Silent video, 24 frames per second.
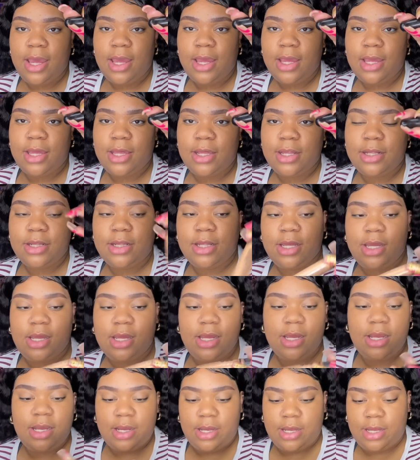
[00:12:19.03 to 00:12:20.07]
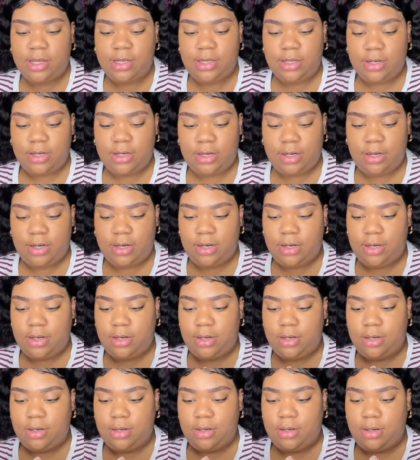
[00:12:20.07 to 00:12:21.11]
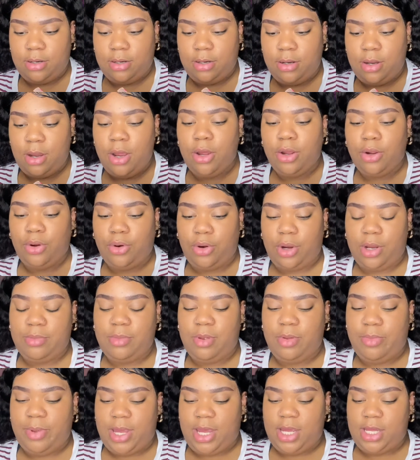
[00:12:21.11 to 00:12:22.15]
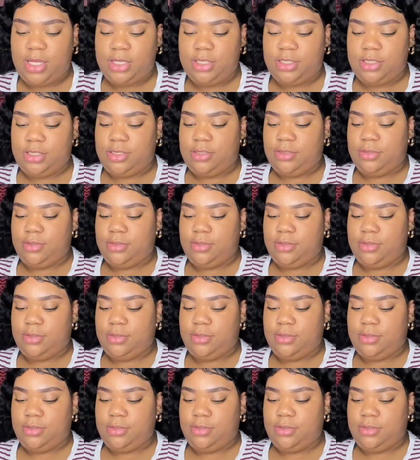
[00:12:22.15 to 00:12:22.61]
in the color Creamy Beige.